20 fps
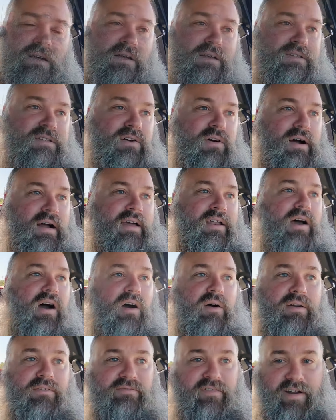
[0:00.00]
So I
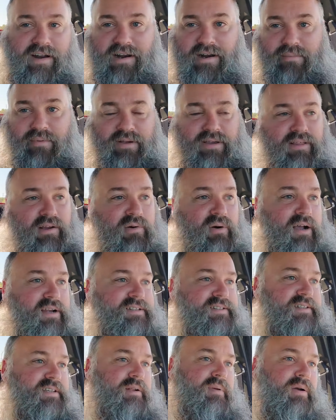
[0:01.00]
know invariably the
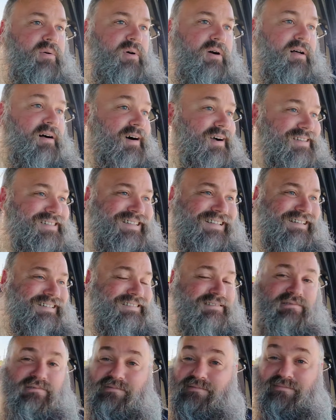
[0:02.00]
question is going to be, well, Austin,
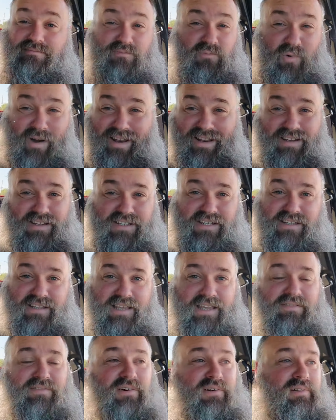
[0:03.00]
why didn't you
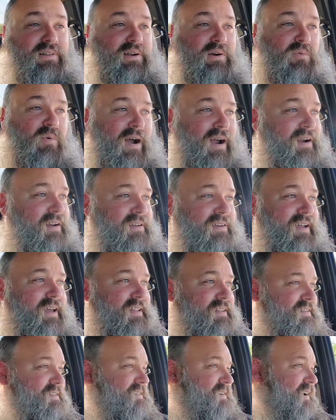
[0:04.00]
leave earlier? Why are you
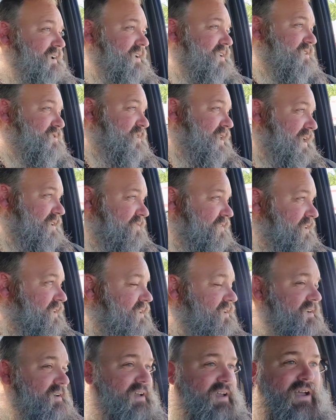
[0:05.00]
getting stuck in traffic?
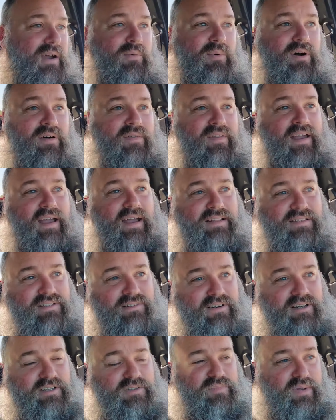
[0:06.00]
Well, the answer
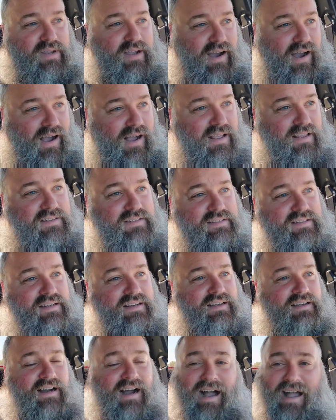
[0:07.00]
is because
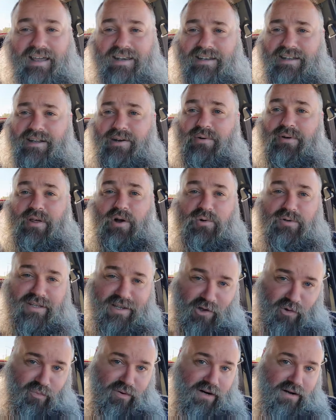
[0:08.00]
I had to deal with
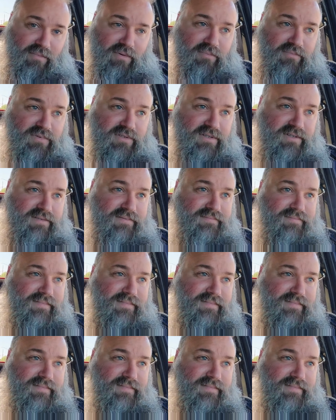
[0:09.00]
hotel problems.